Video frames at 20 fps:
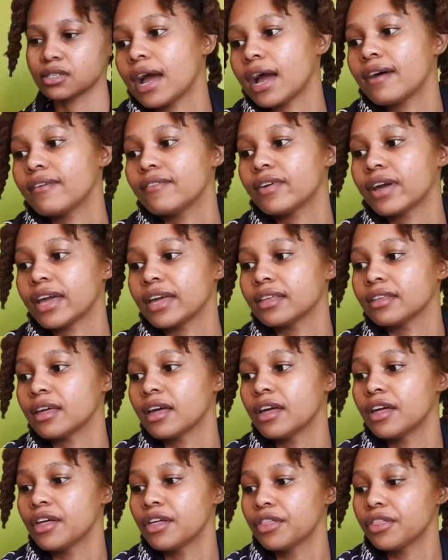I have a
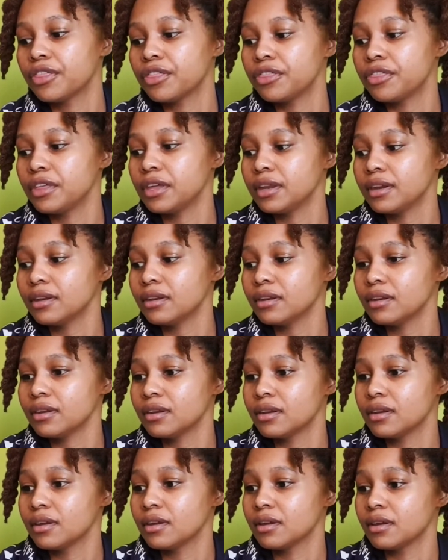thin,